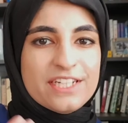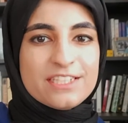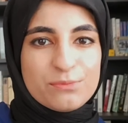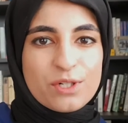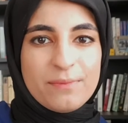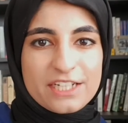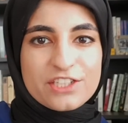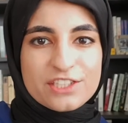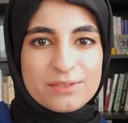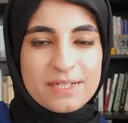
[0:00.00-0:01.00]
is more
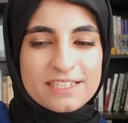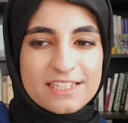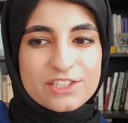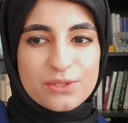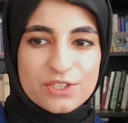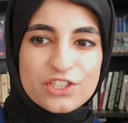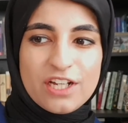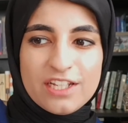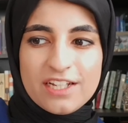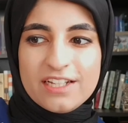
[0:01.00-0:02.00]
matching to my skin. So
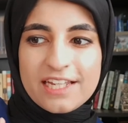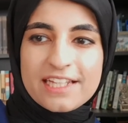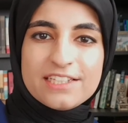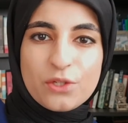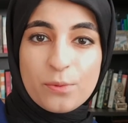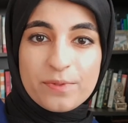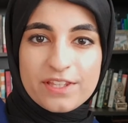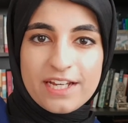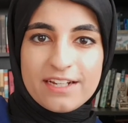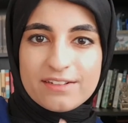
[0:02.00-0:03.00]
inshallah, like let's hope that
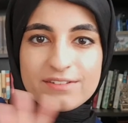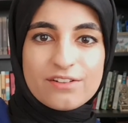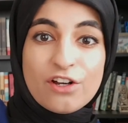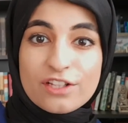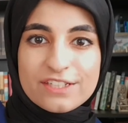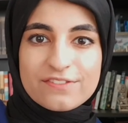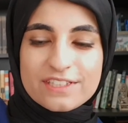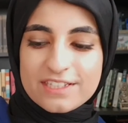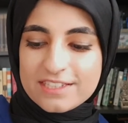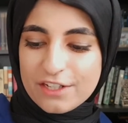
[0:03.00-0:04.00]
that all
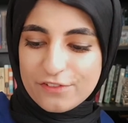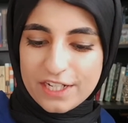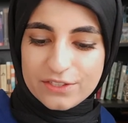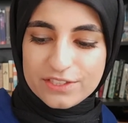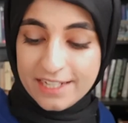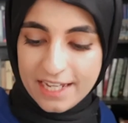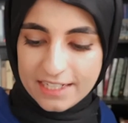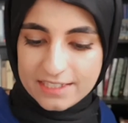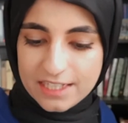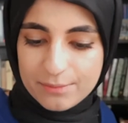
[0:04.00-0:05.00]
evens itself out.
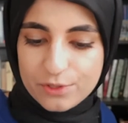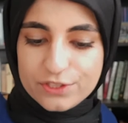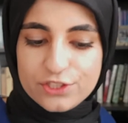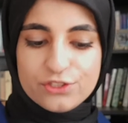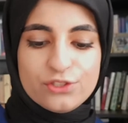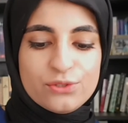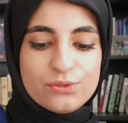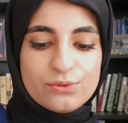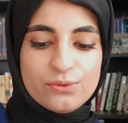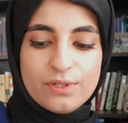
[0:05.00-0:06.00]
Next, I'm going to
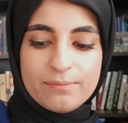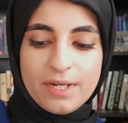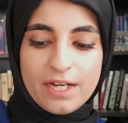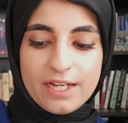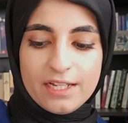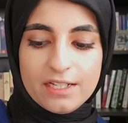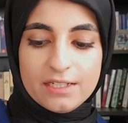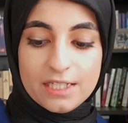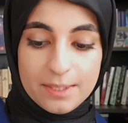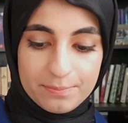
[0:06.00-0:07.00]
do my
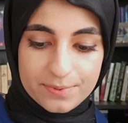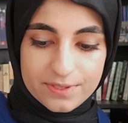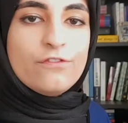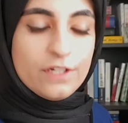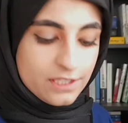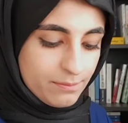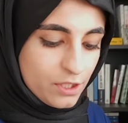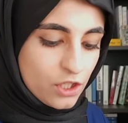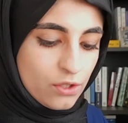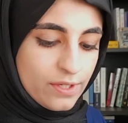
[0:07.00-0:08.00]
lips. First, I'm
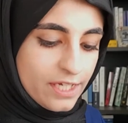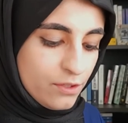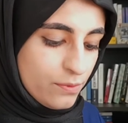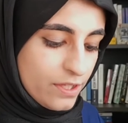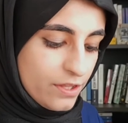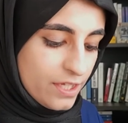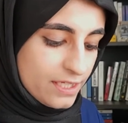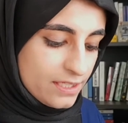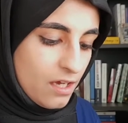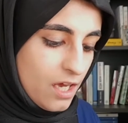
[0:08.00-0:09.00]
gonna go in with
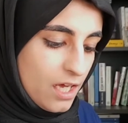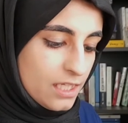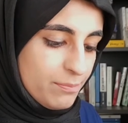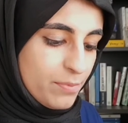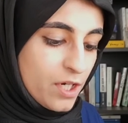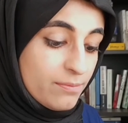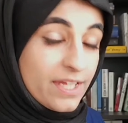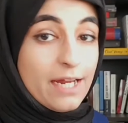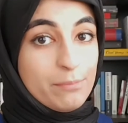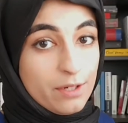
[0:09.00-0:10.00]
this lip balm
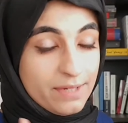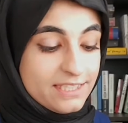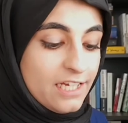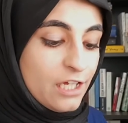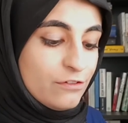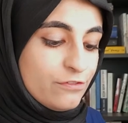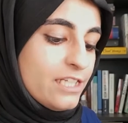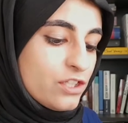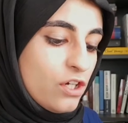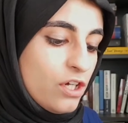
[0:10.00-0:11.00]
that I bought myself.
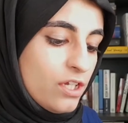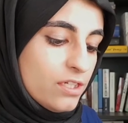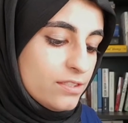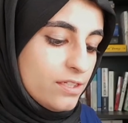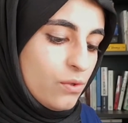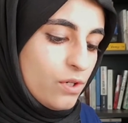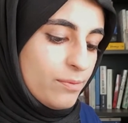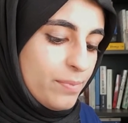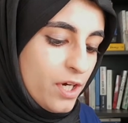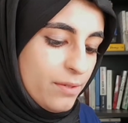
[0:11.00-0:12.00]
It's called Core
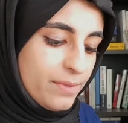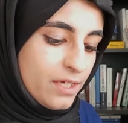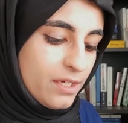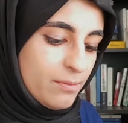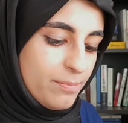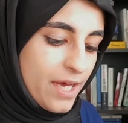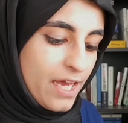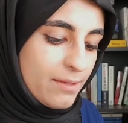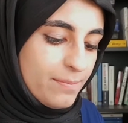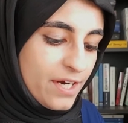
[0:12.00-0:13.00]
Balmy
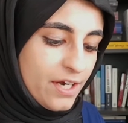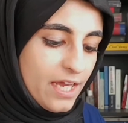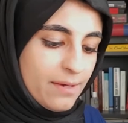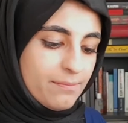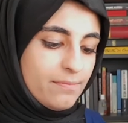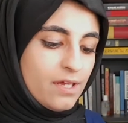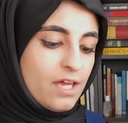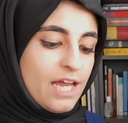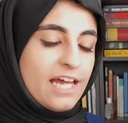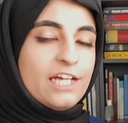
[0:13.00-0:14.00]
by Barry M.
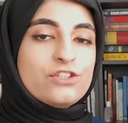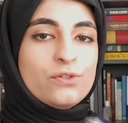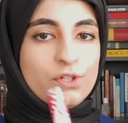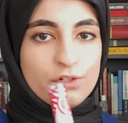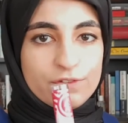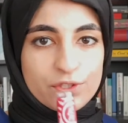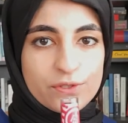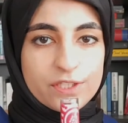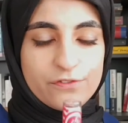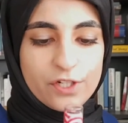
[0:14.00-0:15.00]
And I don't know if it's
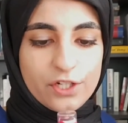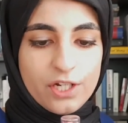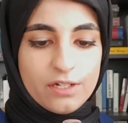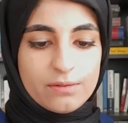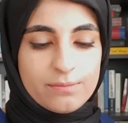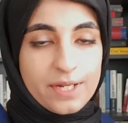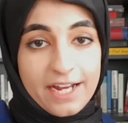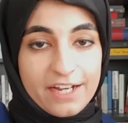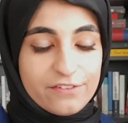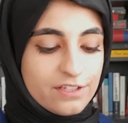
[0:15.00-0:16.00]
cruelty free or not, but I
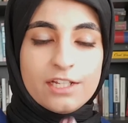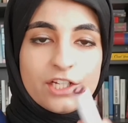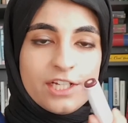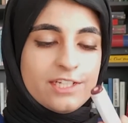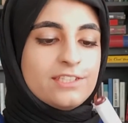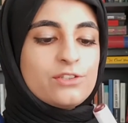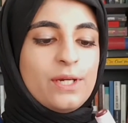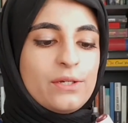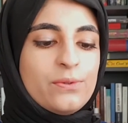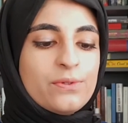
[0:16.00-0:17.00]
have it. Look at it, it's
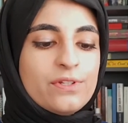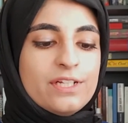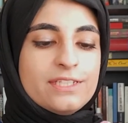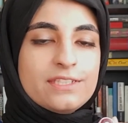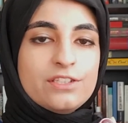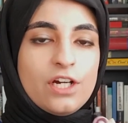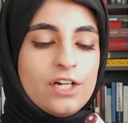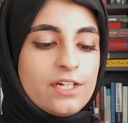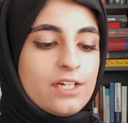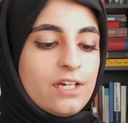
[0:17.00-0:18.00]
quite cool. It's
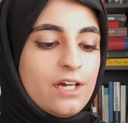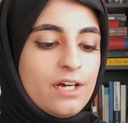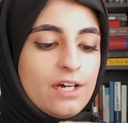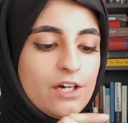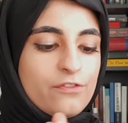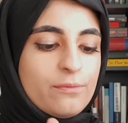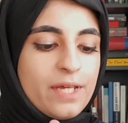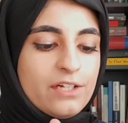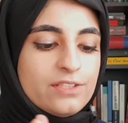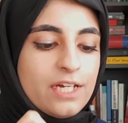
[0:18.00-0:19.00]
dark from the
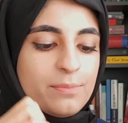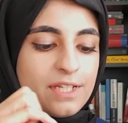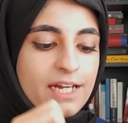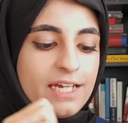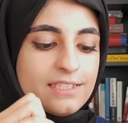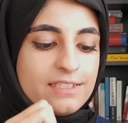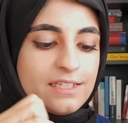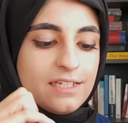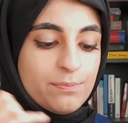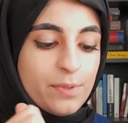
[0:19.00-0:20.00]
outside, but then it has
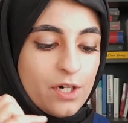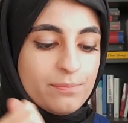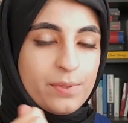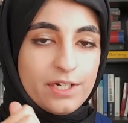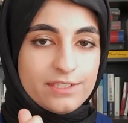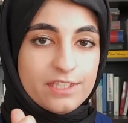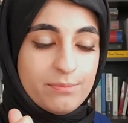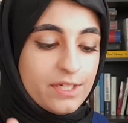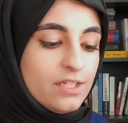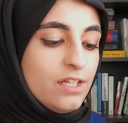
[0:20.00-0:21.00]
the balm part in the
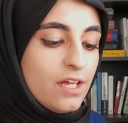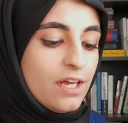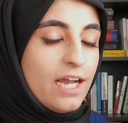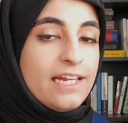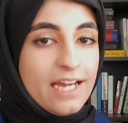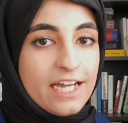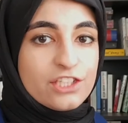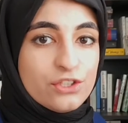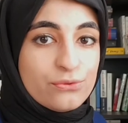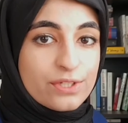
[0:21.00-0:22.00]
middle. And I
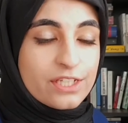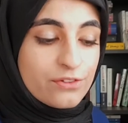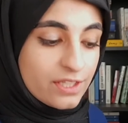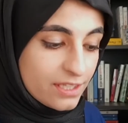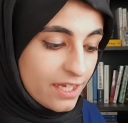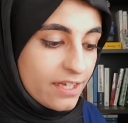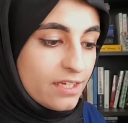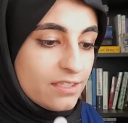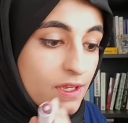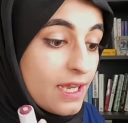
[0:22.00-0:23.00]
actually really like
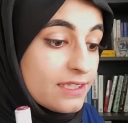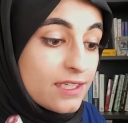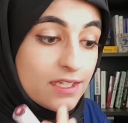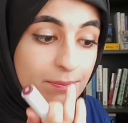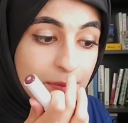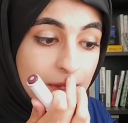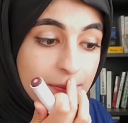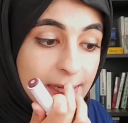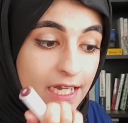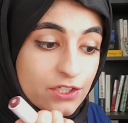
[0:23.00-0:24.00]
it. It's a lip balm,
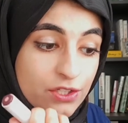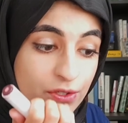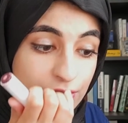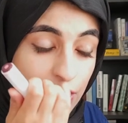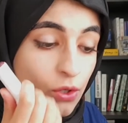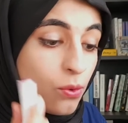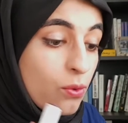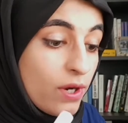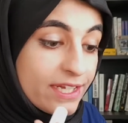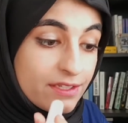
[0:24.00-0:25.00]
but it actually goes on
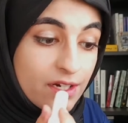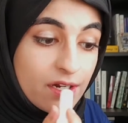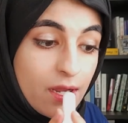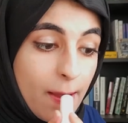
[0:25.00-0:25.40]
quite dark.